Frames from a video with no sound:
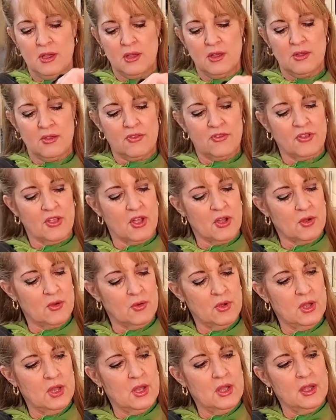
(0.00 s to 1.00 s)

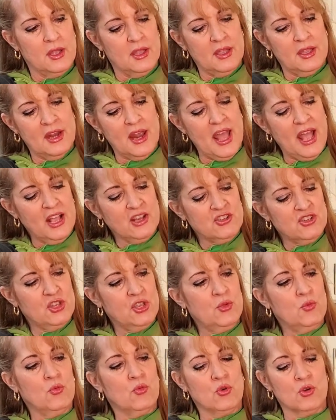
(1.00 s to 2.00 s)
So it
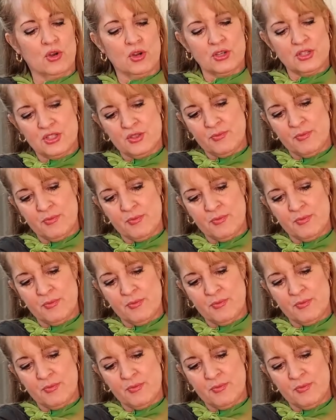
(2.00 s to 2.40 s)
actually works